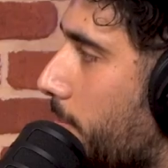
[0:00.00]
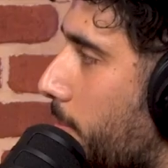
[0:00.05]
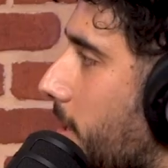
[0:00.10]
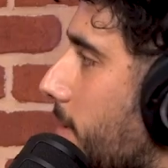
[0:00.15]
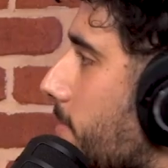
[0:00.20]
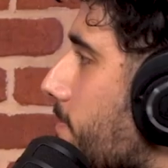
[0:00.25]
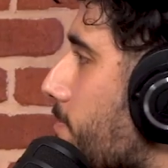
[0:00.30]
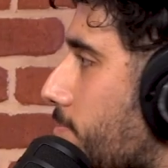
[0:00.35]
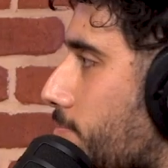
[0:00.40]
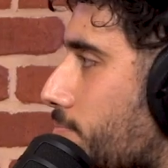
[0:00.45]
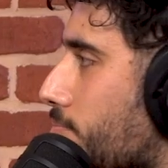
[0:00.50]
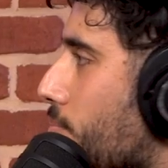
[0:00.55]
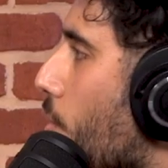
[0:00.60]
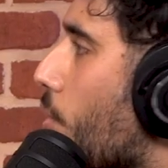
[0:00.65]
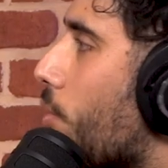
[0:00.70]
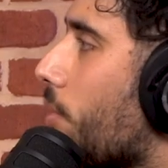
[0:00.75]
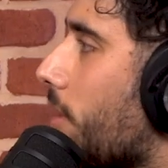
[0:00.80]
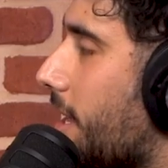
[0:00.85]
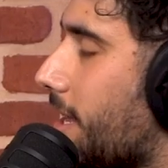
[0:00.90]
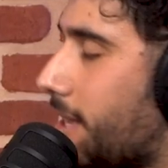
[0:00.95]
me
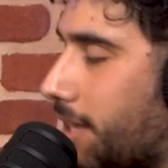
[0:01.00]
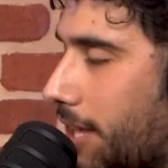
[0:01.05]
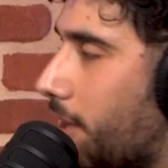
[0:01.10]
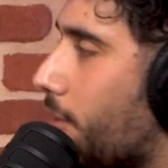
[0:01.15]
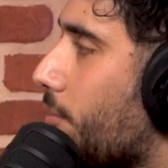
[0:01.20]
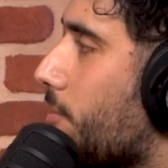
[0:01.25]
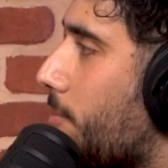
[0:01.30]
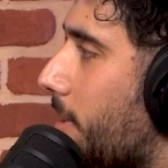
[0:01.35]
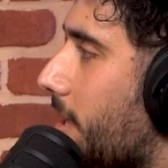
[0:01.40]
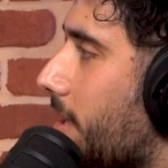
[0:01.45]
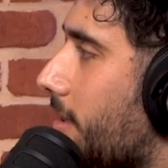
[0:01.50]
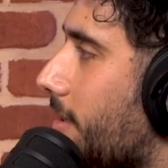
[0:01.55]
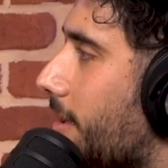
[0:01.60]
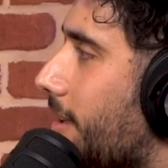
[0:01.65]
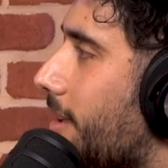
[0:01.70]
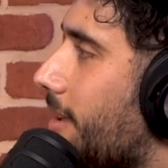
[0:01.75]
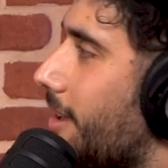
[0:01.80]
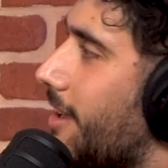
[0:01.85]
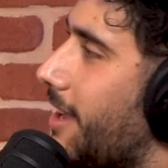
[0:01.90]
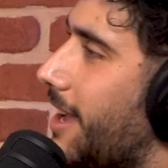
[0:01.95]
more. It kills me.
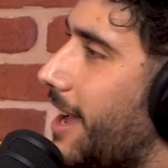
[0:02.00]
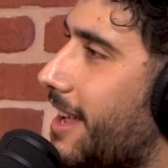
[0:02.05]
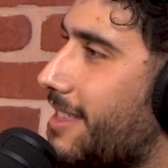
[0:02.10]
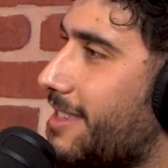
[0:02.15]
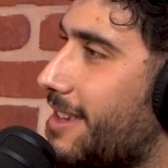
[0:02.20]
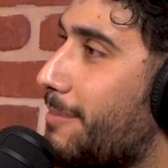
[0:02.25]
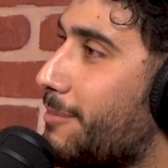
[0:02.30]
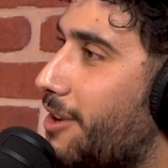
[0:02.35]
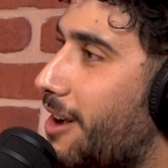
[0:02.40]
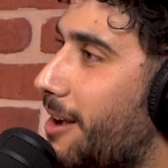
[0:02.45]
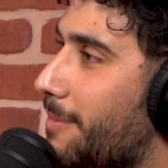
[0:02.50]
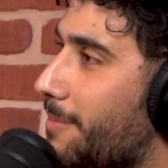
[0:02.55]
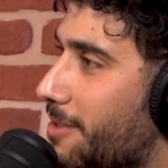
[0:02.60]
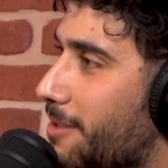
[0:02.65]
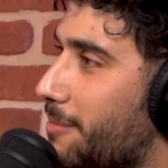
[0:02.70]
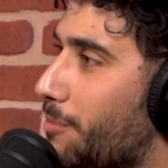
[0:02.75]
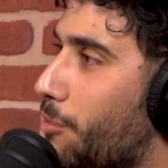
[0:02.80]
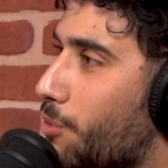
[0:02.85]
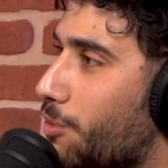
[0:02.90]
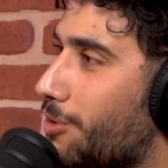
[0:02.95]
And sometimes
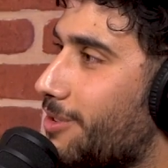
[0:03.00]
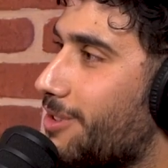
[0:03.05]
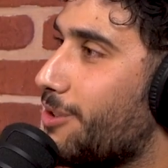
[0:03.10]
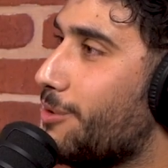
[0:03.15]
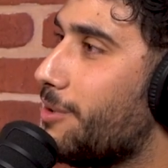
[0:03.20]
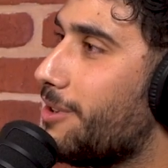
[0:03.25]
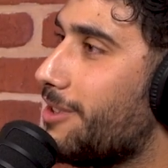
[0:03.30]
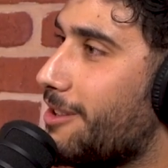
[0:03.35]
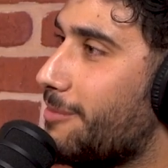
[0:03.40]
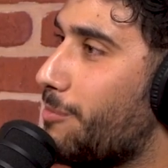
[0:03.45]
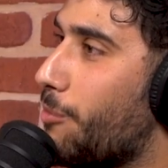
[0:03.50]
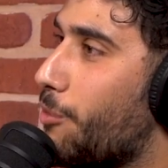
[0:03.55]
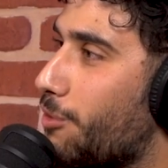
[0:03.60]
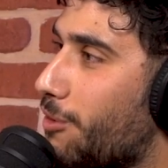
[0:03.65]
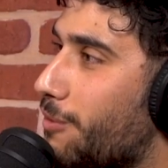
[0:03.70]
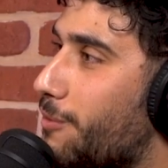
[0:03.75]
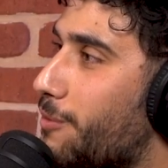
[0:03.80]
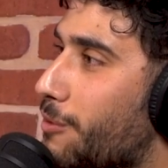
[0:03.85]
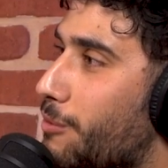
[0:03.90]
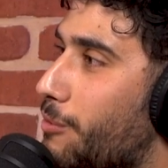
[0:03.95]
the more you do it, the more
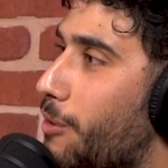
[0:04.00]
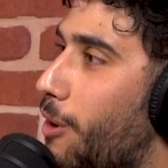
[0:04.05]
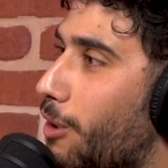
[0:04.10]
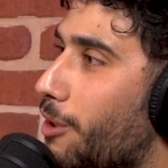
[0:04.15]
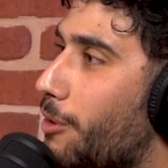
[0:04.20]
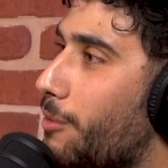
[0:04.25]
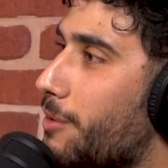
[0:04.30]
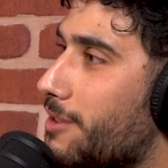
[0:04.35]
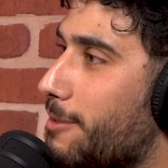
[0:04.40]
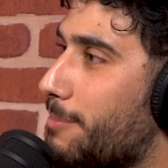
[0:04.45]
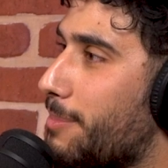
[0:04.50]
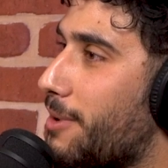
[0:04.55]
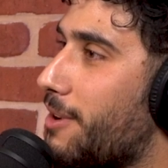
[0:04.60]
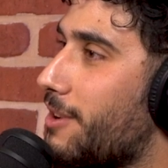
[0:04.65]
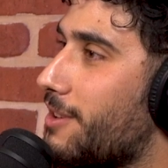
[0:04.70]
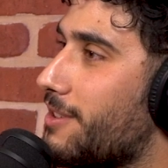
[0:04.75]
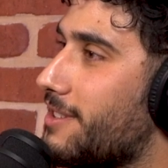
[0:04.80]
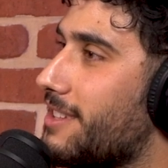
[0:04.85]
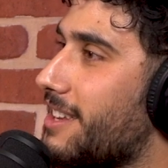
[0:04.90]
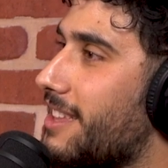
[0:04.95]
you feel hollow as a
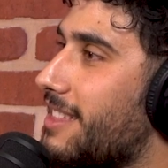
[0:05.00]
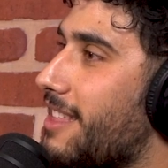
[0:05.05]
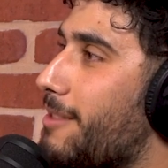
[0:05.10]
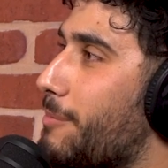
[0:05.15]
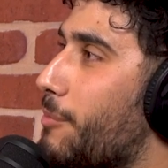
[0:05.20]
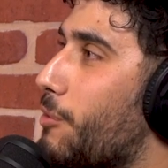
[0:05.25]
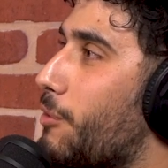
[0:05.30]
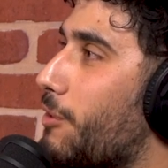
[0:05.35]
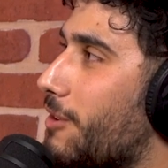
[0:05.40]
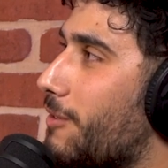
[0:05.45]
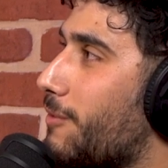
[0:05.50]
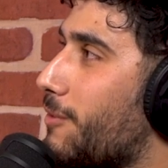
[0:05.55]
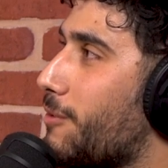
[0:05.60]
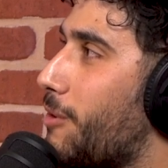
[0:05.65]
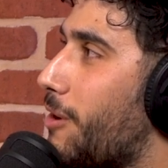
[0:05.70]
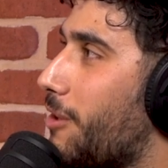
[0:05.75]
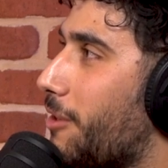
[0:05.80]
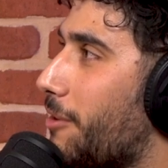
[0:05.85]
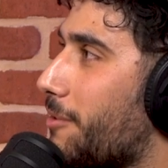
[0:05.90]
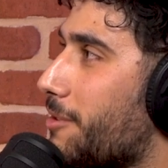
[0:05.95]
person. And then the more you feel
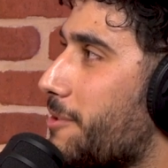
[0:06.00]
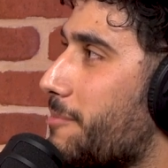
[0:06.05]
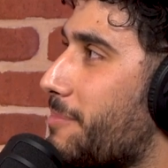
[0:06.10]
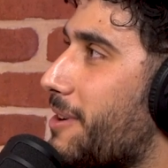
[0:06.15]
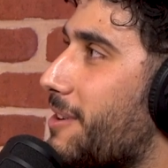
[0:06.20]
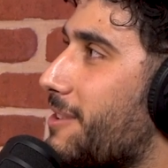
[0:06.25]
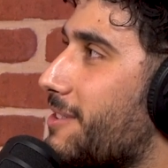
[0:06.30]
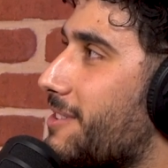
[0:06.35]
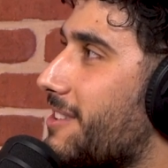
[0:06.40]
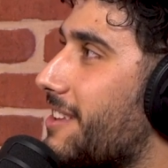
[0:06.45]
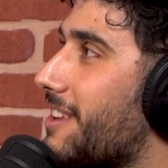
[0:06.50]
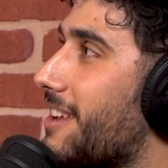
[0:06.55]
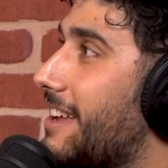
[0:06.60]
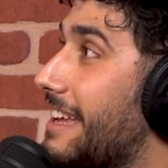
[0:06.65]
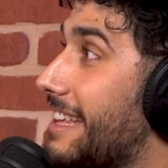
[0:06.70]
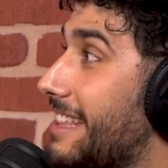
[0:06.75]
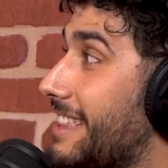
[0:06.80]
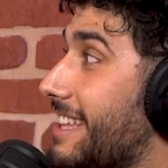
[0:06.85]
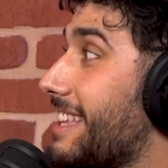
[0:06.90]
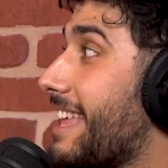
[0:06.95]
hollow as a person,
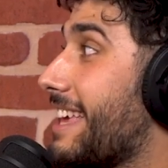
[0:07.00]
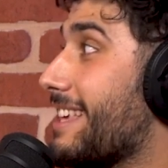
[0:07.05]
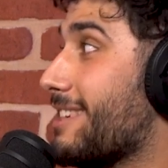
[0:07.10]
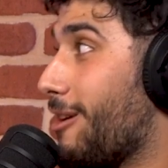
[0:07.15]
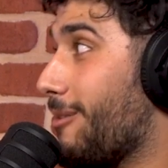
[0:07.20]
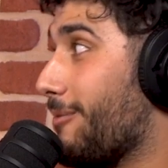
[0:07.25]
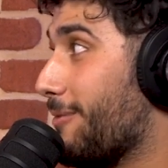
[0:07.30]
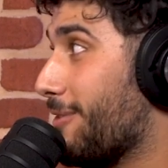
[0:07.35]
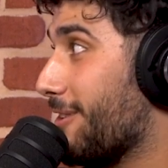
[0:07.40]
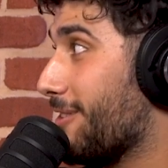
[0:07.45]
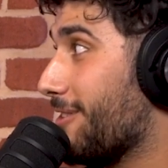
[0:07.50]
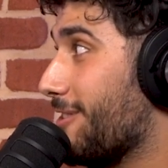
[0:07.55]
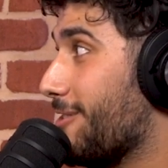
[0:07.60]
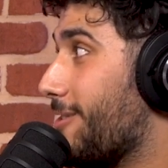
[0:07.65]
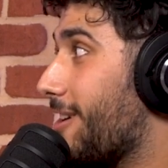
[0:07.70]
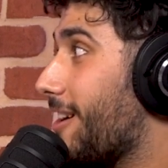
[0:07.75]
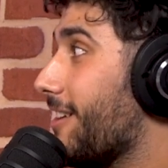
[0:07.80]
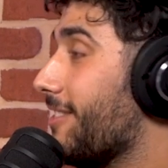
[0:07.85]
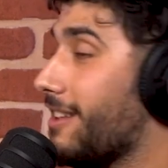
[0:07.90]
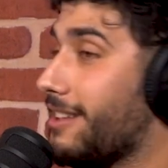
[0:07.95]
the less confident you
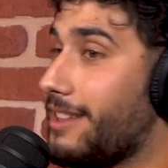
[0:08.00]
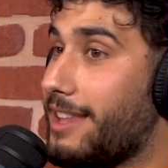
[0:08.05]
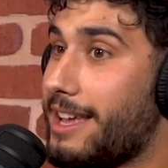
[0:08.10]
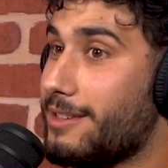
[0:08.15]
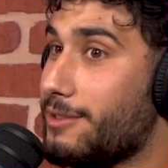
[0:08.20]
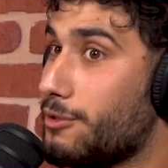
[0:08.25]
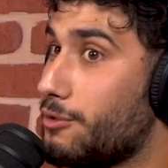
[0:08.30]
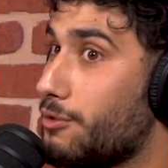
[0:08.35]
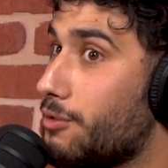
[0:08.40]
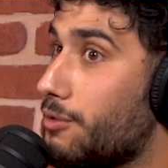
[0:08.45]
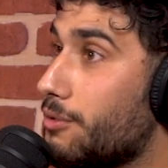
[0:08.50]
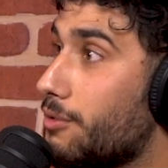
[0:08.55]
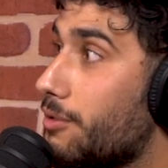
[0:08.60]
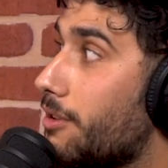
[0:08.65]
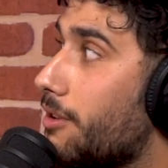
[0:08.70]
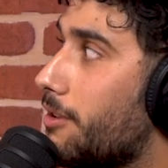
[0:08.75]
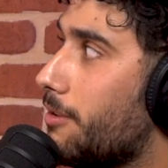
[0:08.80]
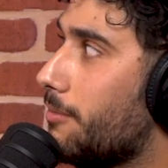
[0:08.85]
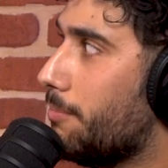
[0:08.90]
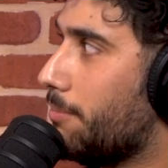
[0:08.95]
are and the less you
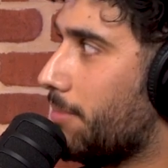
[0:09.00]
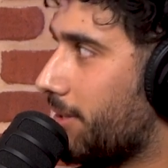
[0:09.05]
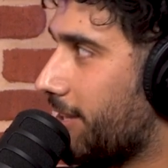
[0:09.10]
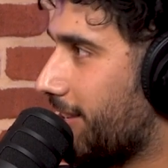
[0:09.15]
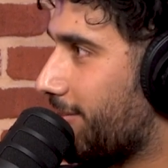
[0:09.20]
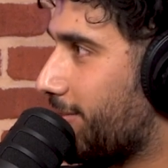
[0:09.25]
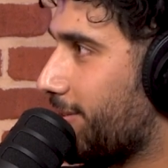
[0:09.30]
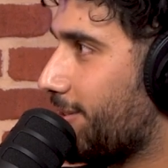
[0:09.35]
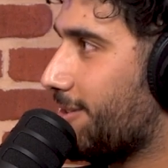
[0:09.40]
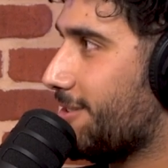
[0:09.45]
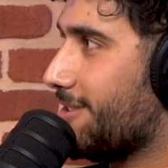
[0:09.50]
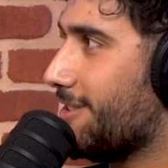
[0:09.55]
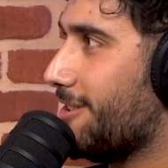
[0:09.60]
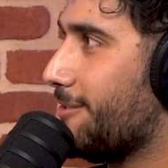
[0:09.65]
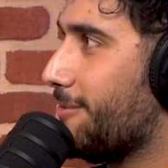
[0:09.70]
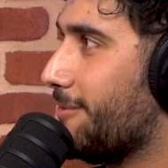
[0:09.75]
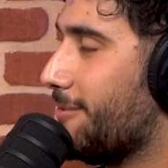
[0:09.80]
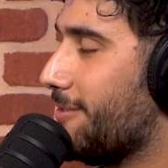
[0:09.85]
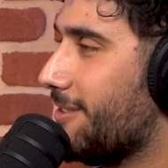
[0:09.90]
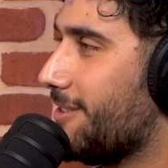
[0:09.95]
believe in
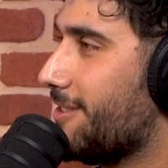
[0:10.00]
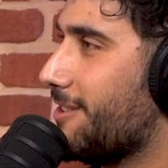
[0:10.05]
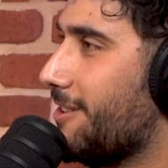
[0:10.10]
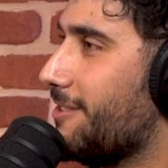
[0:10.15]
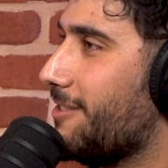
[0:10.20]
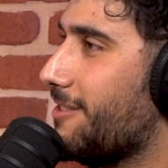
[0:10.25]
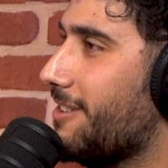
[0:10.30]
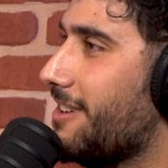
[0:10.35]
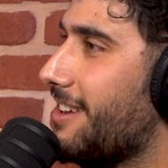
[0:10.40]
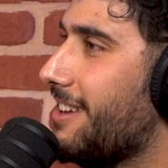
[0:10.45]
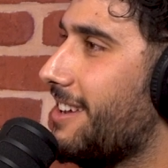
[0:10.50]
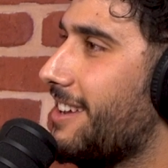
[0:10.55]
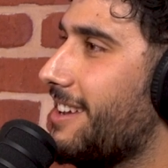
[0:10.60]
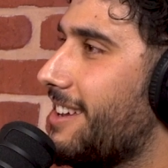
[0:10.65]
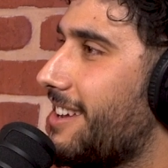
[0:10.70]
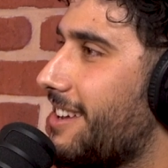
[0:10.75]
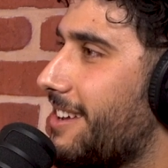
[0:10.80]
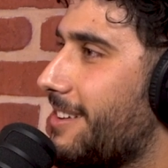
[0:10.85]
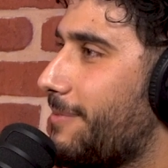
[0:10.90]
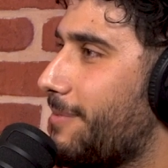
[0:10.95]
yourself. So
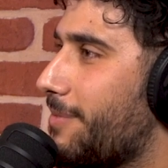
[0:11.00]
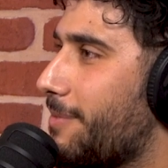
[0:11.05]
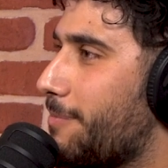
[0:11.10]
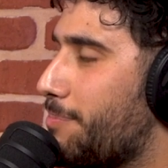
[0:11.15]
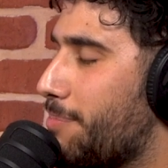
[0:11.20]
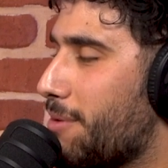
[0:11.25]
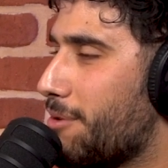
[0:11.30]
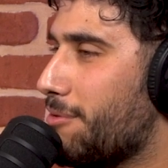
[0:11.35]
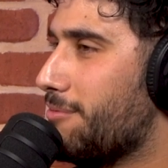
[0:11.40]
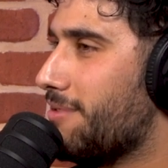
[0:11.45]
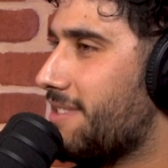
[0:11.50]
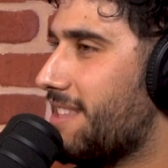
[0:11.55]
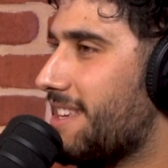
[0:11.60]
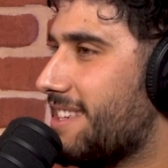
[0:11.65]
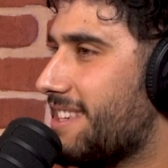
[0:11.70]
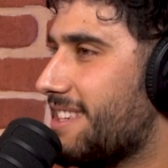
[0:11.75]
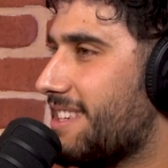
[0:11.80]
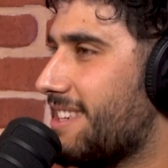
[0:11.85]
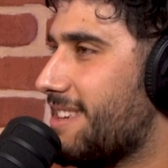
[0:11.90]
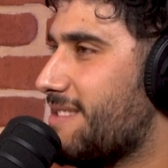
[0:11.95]
build
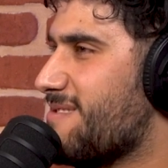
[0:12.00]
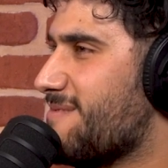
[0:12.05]
this